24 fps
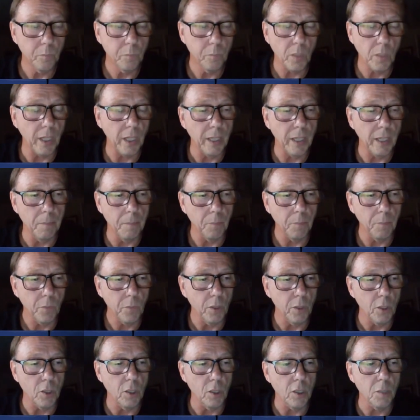
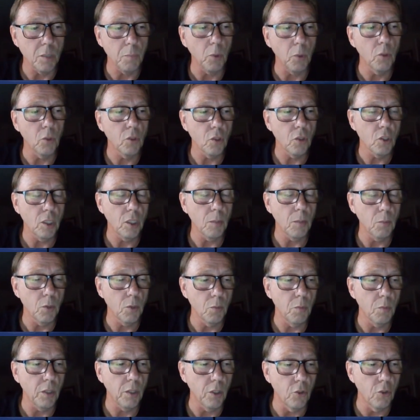The sponsorship
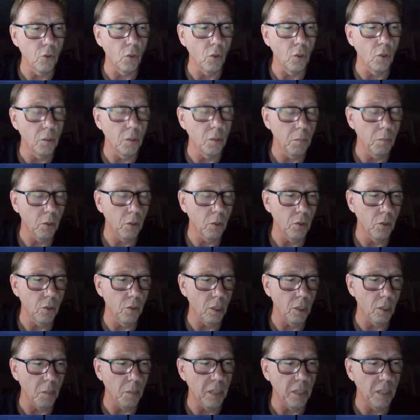was withdrawn
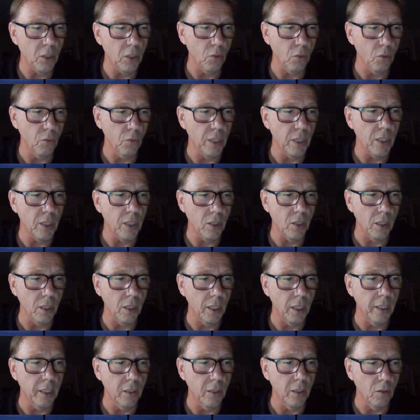because the commercial rates in
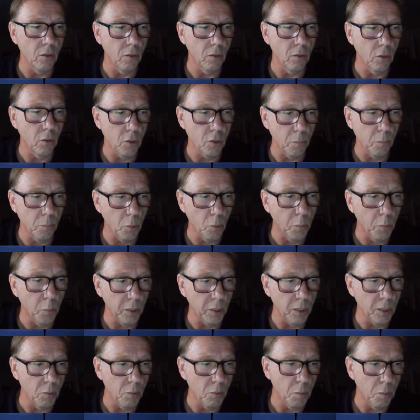London on lots of
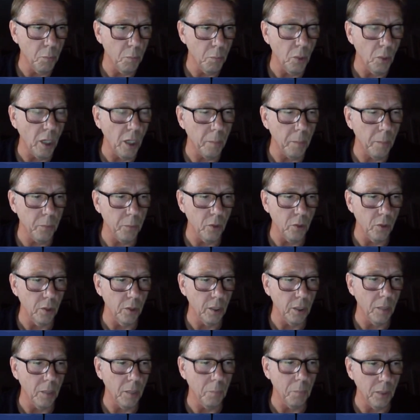properties was put up. So
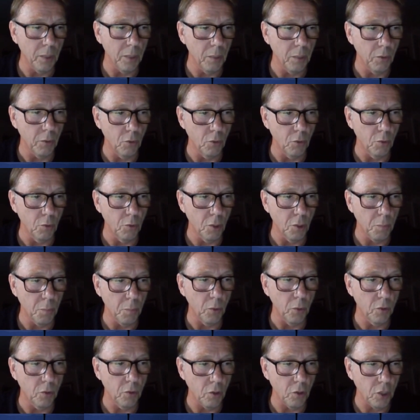the company withdrew the
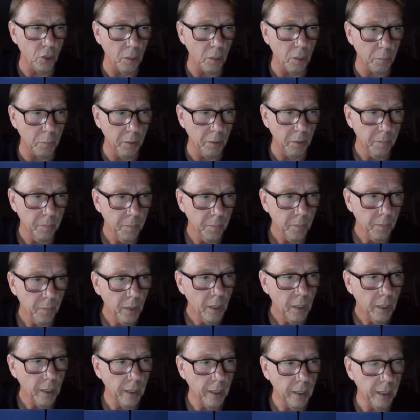sponsorship.
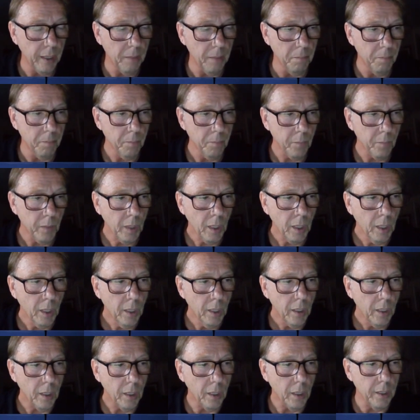
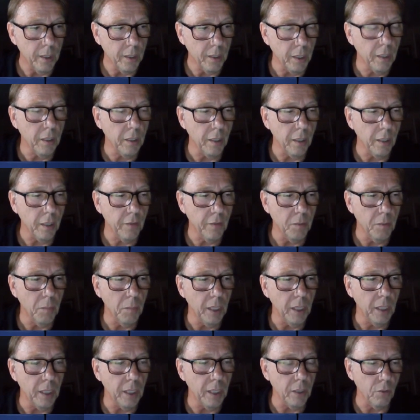I didn't have the
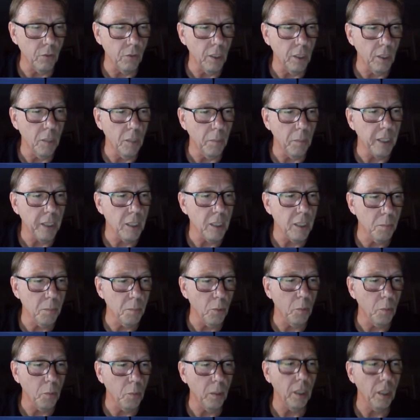money to run the bikes
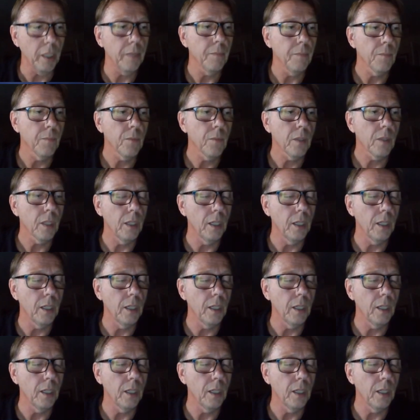properly.